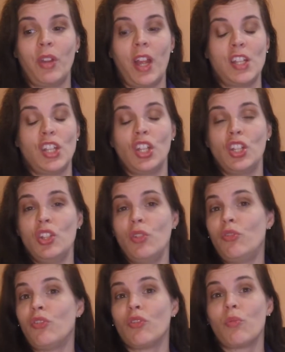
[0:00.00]
and
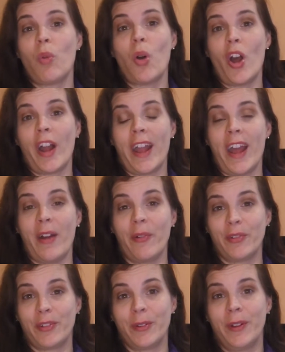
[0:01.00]
you just walk
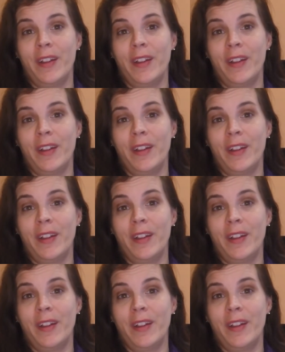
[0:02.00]
out.